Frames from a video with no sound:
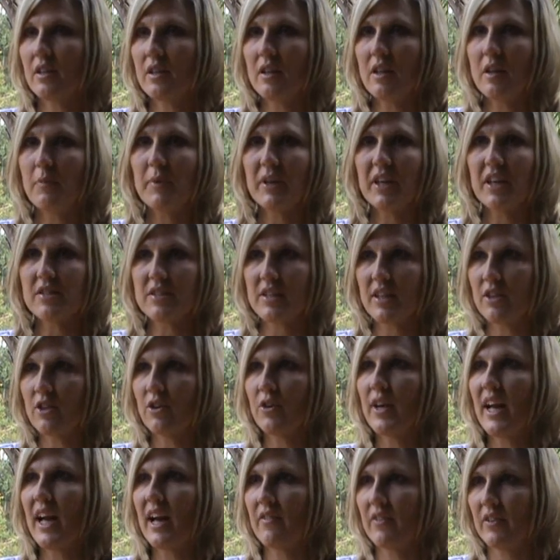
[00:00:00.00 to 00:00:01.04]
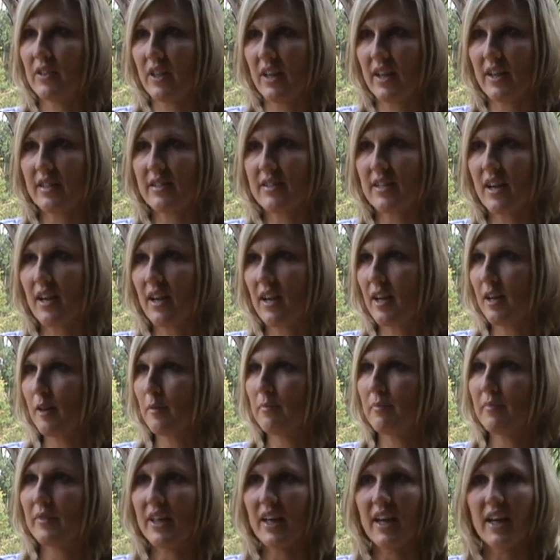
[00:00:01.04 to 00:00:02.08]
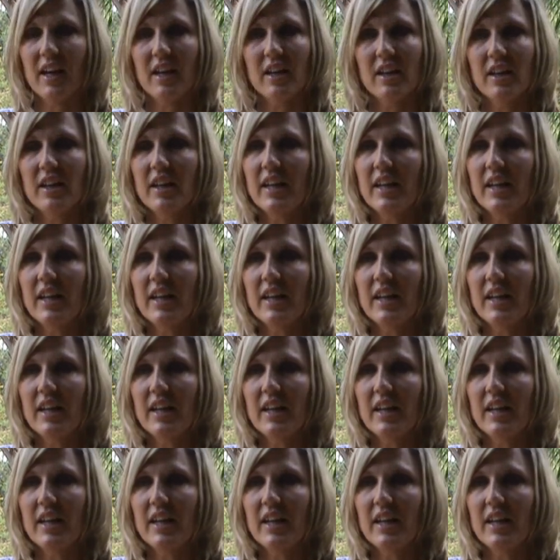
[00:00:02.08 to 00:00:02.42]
It is. Because I don't have a lot of time. Yeah.